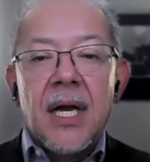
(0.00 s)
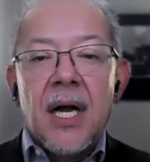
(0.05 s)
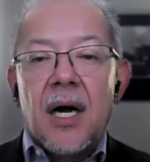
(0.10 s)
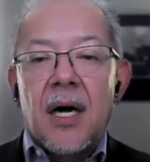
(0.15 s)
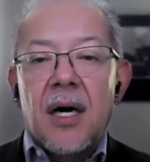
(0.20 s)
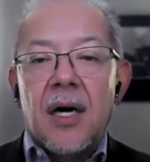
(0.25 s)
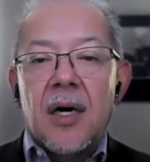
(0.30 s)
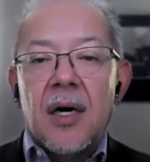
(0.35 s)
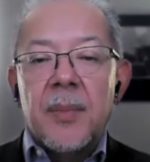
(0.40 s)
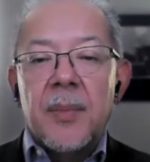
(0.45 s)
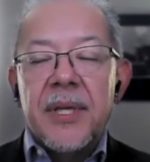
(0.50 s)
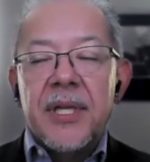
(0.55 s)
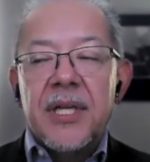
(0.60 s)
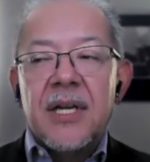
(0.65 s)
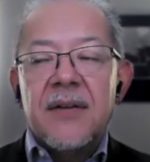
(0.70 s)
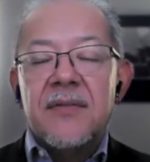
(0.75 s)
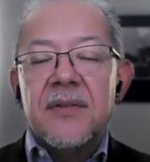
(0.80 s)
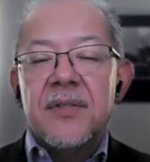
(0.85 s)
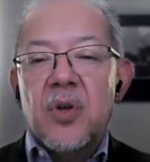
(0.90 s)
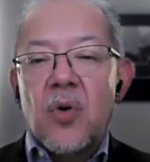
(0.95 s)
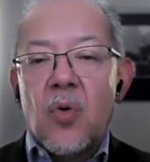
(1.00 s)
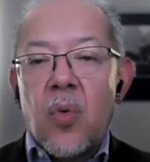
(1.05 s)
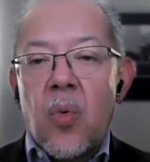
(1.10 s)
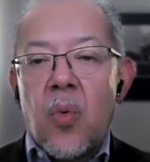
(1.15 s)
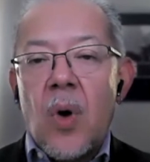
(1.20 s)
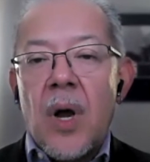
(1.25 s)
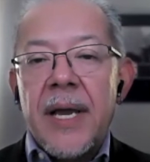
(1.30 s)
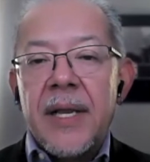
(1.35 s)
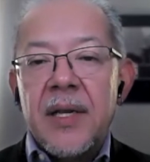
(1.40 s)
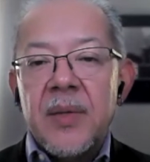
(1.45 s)
Um, it covers
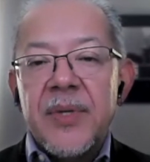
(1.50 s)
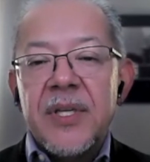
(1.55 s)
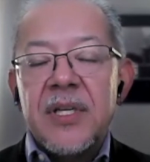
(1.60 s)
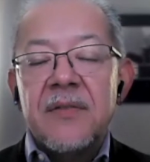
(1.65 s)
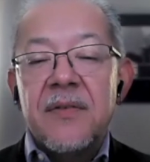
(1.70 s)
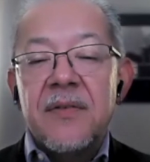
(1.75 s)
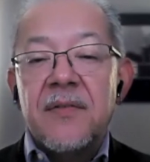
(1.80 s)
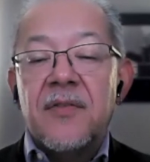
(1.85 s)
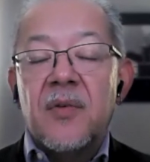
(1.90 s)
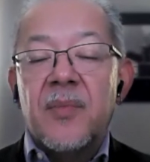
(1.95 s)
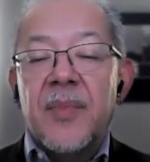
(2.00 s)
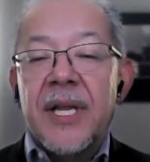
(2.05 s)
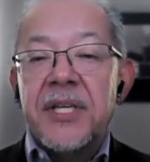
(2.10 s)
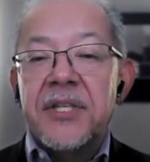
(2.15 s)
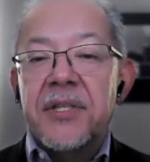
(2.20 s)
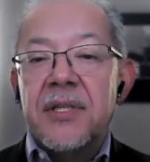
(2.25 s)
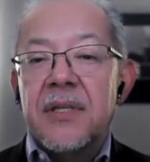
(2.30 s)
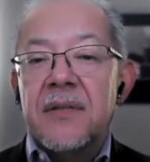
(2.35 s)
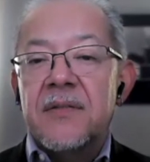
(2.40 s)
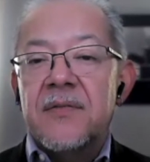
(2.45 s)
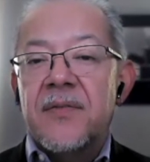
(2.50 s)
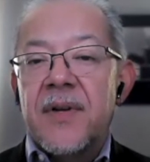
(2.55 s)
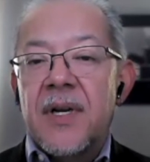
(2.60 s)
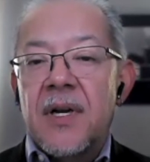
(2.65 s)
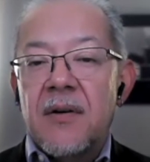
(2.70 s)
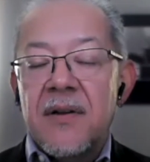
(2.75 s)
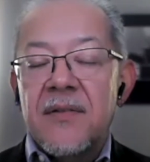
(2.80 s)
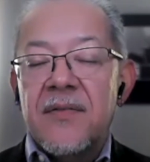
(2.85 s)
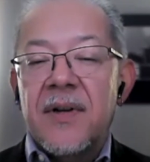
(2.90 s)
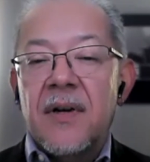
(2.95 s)
quite a bit of information. It's
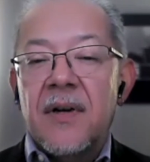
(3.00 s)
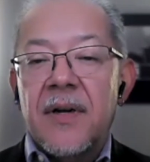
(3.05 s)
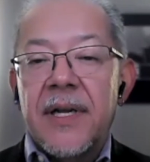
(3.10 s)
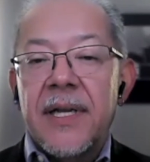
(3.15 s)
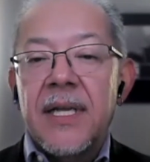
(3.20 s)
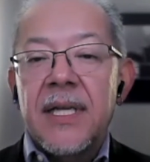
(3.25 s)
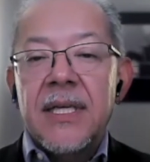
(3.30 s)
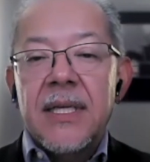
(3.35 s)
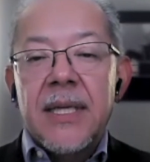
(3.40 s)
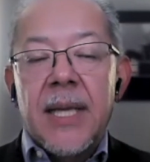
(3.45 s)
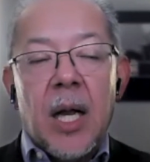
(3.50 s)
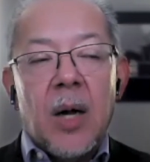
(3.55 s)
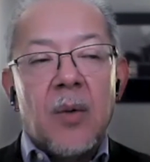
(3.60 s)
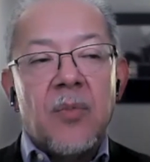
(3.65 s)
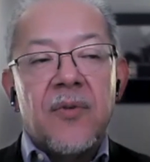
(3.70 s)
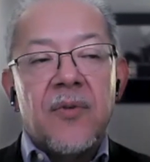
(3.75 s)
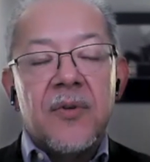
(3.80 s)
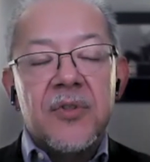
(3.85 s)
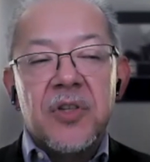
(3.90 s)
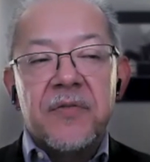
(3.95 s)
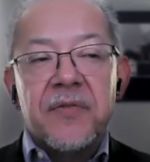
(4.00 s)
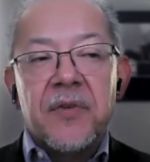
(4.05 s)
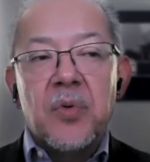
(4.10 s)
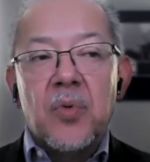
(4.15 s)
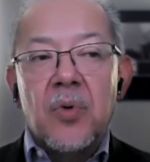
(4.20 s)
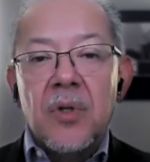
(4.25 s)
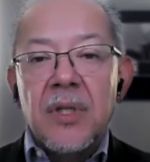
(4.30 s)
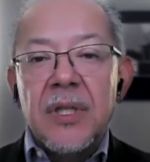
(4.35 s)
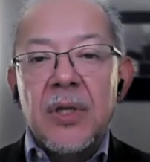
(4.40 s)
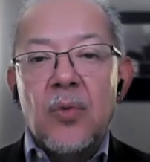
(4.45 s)
very, very helpful. So if you
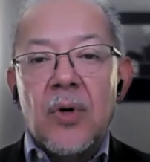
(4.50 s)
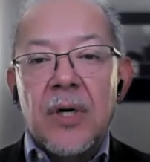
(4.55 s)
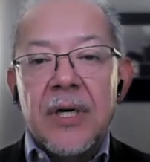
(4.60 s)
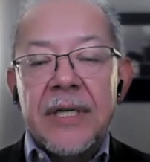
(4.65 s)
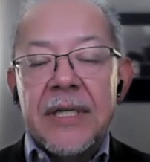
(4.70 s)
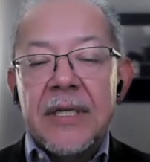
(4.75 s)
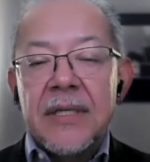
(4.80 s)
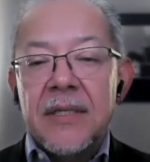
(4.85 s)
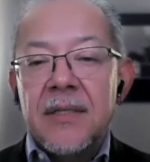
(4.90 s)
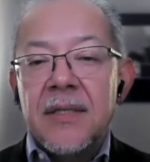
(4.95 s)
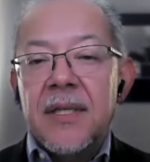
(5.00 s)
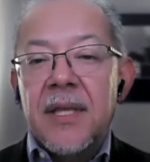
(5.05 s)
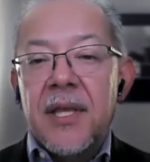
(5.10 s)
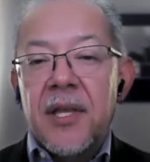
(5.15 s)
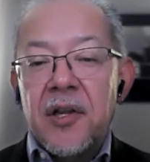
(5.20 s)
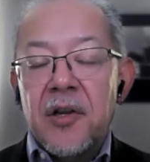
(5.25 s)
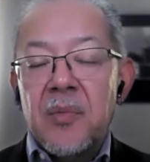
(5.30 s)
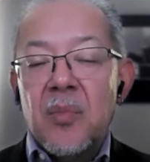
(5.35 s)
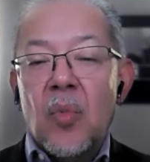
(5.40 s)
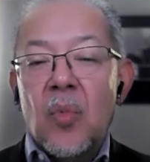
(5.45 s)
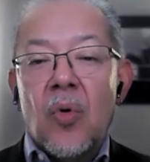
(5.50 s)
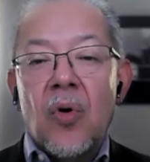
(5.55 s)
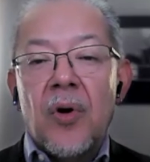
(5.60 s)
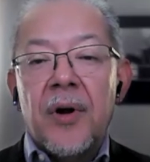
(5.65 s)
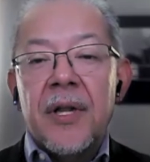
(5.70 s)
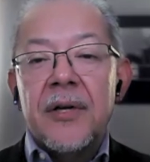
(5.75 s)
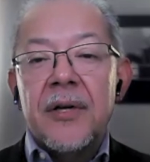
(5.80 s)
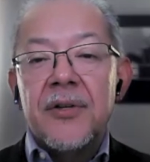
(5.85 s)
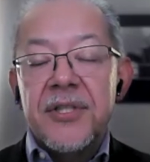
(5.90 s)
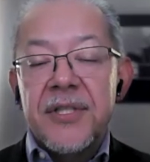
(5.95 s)
really want to hear more
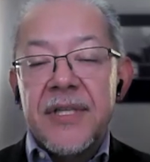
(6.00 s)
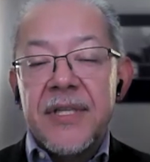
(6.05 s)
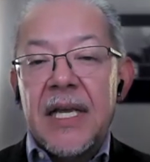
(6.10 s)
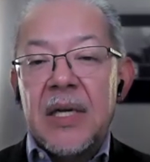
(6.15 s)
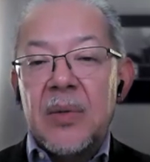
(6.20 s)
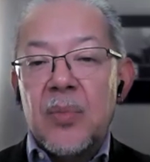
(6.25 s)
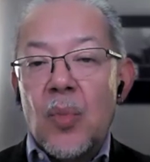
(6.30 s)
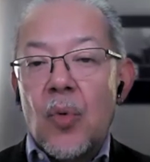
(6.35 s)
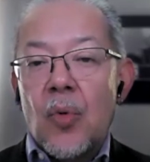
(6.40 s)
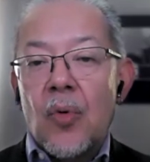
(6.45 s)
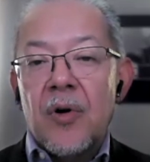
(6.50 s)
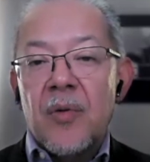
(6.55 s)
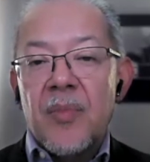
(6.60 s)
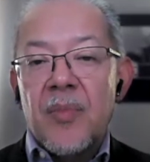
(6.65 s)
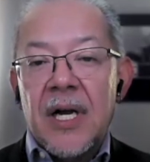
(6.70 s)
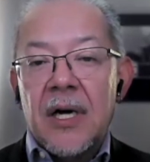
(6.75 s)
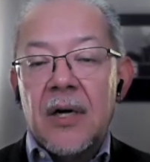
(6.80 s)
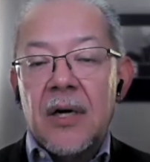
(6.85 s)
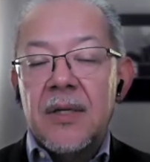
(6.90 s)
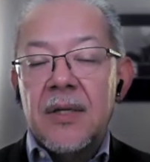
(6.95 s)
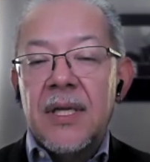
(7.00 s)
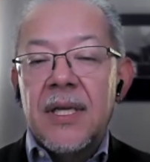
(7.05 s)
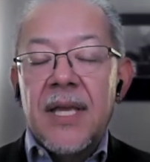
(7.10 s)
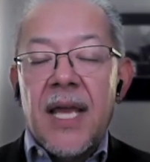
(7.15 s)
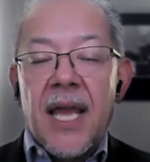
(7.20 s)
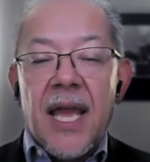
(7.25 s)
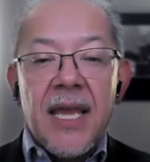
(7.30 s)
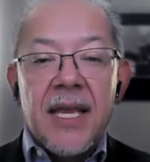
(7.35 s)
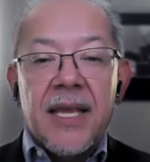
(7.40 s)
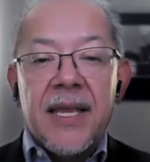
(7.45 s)
and understand more about
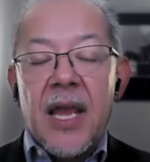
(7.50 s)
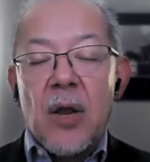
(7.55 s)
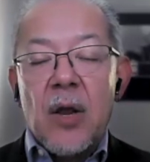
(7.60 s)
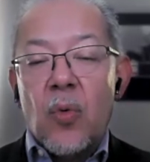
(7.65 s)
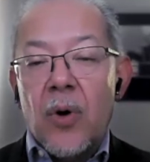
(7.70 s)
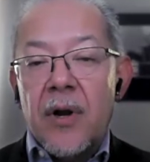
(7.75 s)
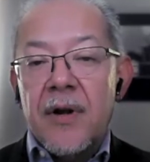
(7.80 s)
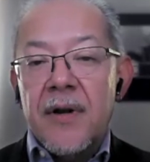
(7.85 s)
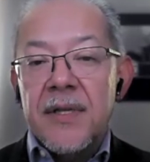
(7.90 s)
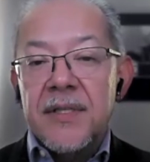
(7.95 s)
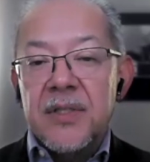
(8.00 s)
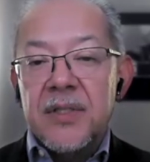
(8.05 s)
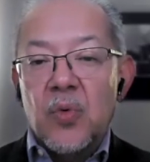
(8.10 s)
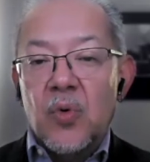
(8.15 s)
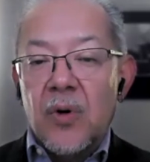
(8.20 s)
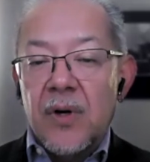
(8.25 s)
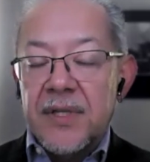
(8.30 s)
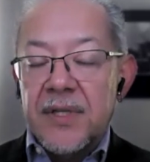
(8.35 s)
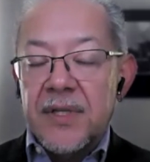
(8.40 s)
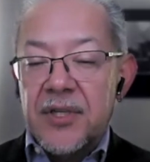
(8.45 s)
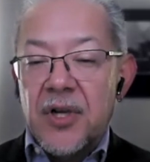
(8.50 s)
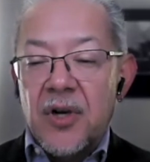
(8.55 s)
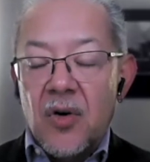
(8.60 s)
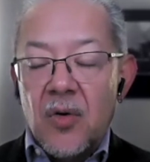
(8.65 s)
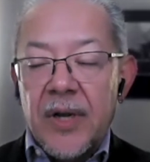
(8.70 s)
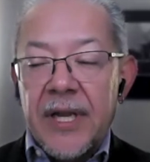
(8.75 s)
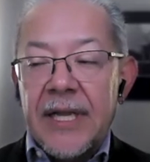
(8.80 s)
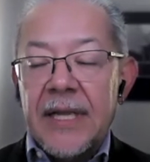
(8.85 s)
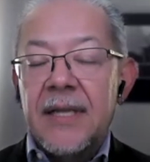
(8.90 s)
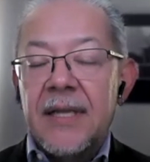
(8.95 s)
eight K, where it is and where it's
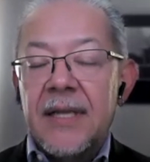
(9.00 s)
going,